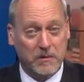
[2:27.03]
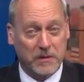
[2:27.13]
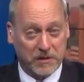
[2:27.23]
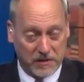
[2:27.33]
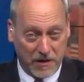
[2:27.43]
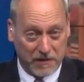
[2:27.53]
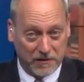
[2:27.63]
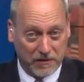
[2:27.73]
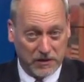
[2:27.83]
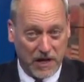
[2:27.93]
which starts
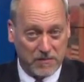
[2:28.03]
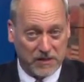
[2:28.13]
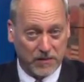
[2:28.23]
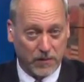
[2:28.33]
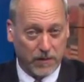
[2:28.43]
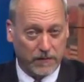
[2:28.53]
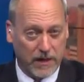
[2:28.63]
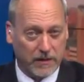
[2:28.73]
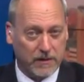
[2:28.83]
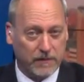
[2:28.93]
at the Jamison Road
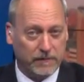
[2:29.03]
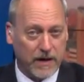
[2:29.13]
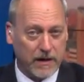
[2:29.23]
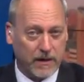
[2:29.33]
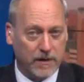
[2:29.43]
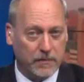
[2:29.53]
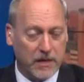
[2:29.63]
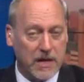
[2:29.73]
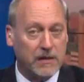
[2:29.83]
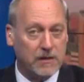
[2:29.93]
Volunteer Fire
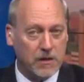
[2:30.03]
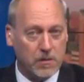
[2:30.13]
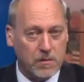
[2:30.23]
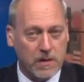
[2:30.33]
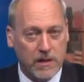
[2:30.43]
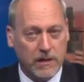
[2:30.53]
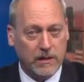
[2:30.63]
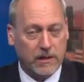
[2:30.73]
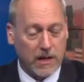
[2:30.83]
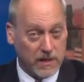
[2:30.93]
Company at noon
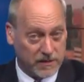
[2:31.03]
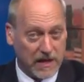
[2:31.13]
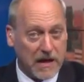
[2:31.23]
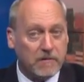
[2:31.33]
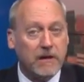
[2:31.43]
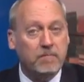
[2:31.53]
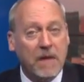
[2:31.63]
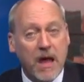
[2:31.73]
on Saturday.